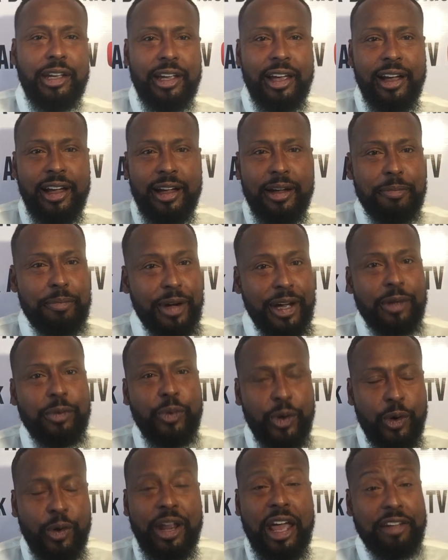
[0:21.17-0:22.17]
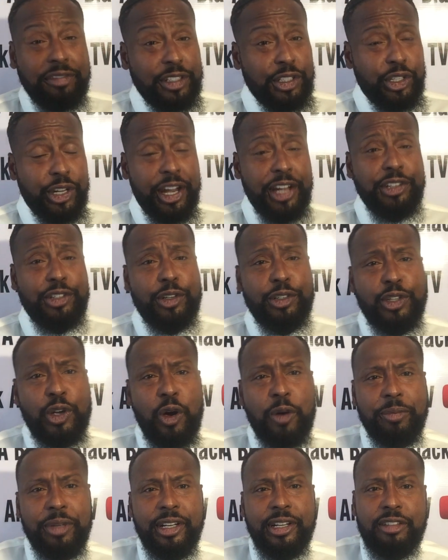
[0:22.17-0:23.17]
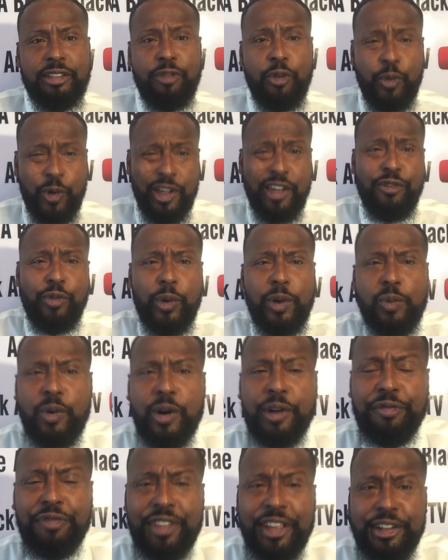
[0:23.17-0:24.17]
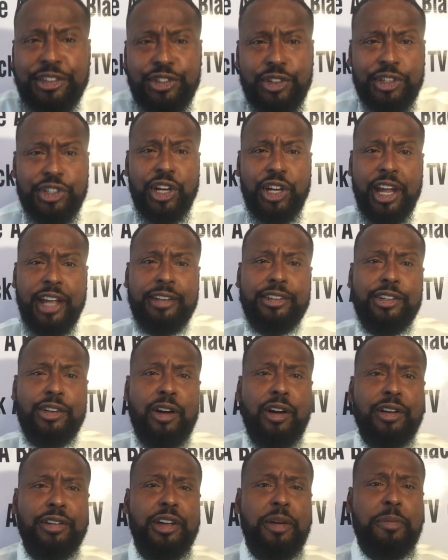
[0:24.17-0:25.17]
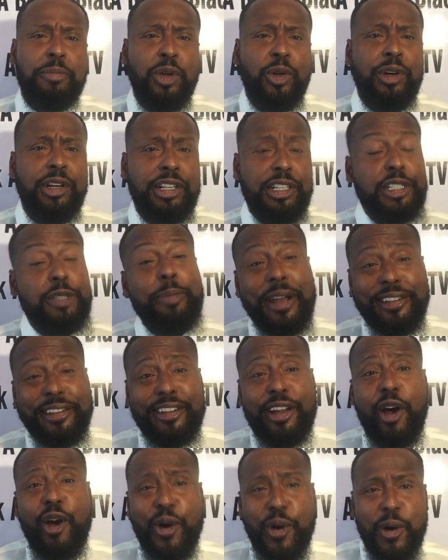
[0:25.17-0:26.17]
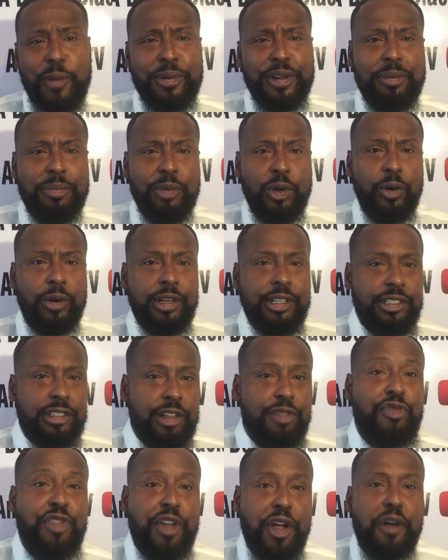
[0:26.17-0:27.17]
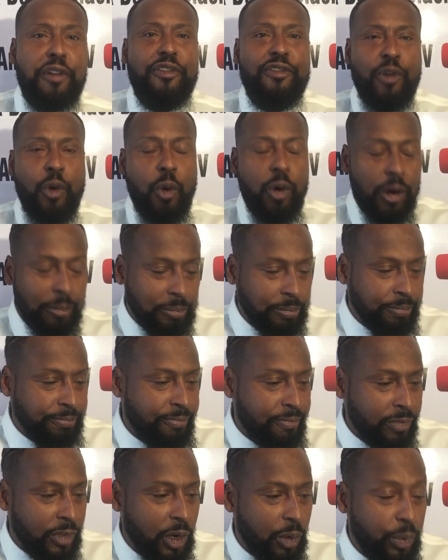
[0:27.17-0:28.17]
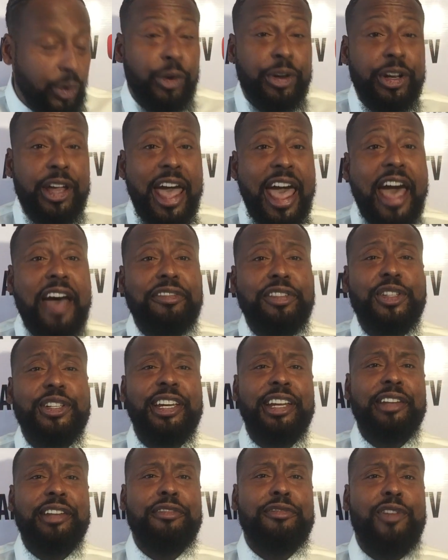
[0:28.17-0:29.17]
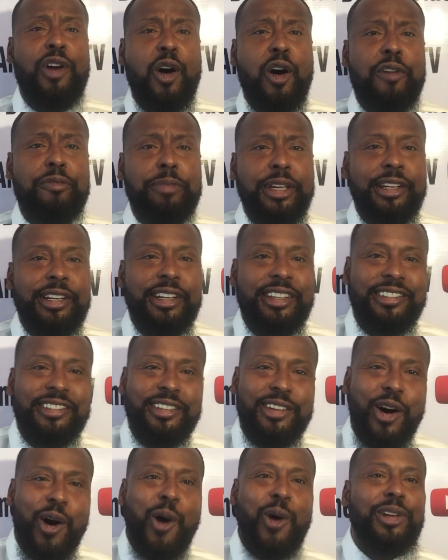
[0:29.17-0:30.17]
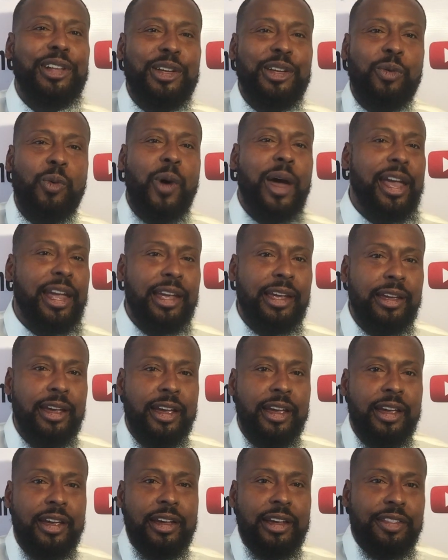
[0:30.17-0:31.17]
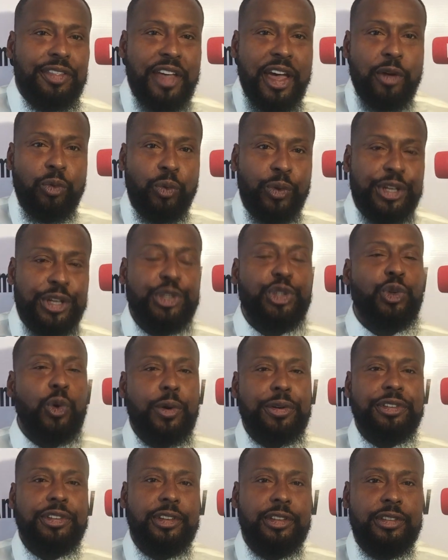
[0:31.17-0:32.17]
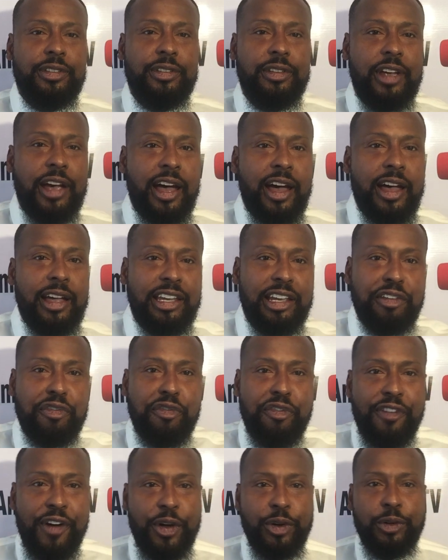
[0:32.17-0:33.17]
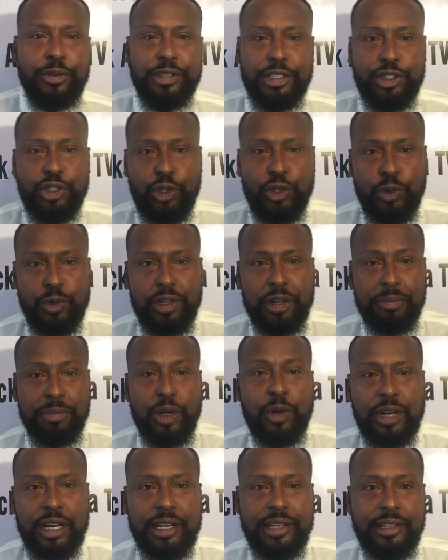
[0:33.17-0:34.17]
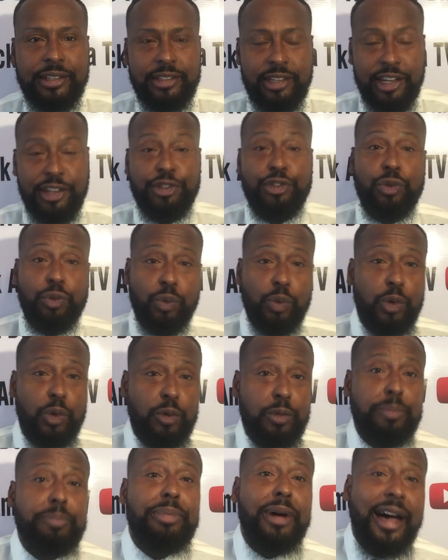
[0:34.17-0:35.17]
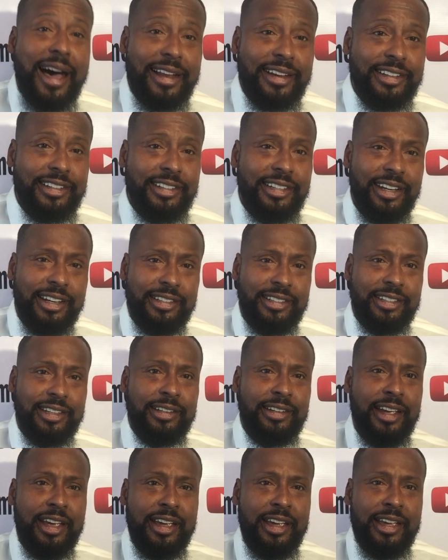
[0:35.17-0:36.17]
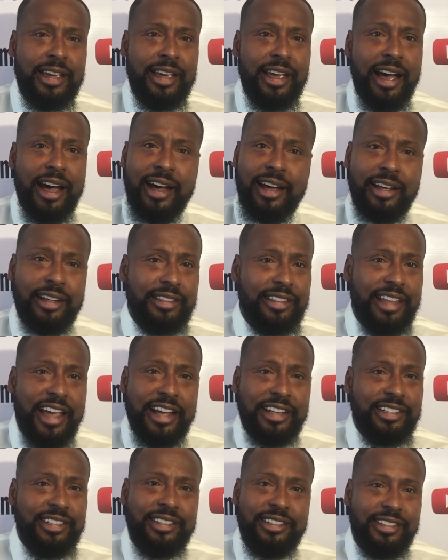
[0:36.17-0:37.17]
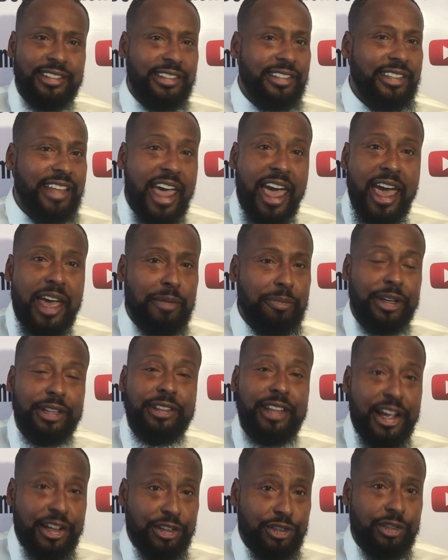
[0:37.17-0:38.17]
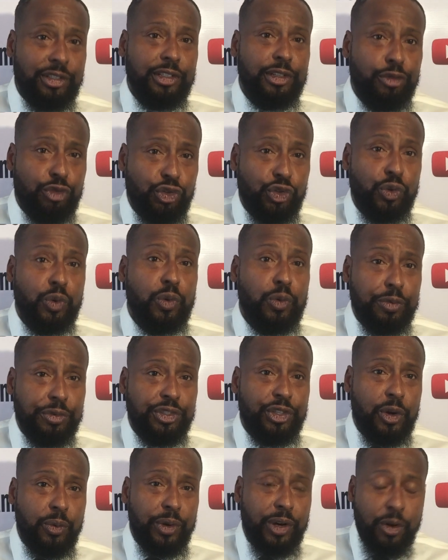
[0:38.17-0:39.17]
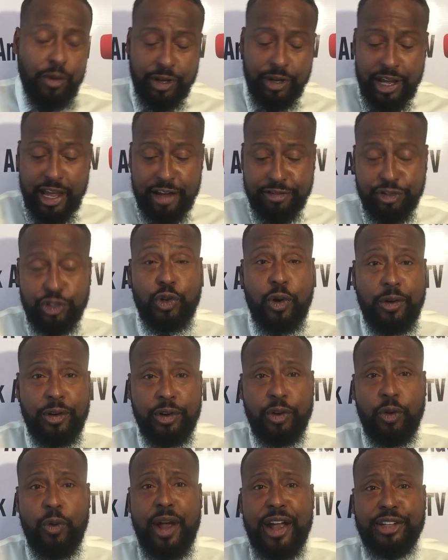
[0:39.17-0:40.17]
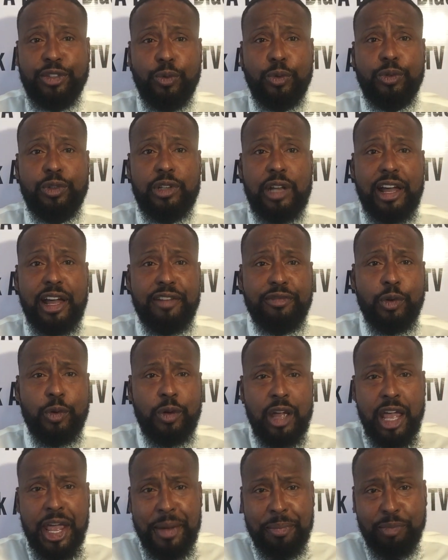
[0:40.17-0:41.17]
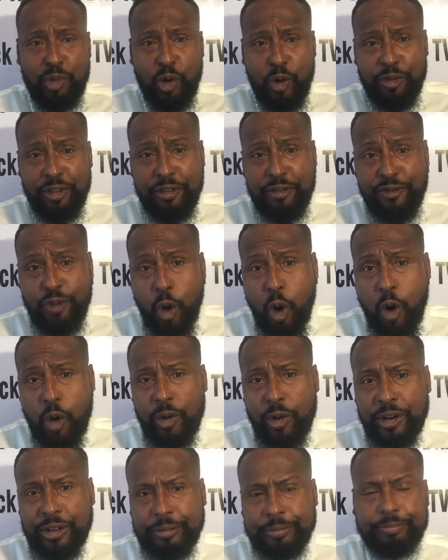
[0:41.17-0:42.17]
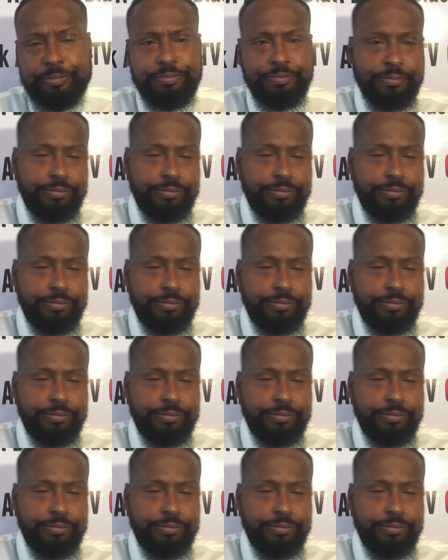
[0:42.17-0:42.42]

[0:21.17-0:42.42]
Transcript: Uh, but we're going to have to change our tone because if we want things to change in our community, especially our urban communities, and therefore, we're going to have to get involved because the only way that resources uh, get funneled into communities is through politics. And uh, that's sad, but that's the truth. So we're going to have to start on a grassroots level moving forward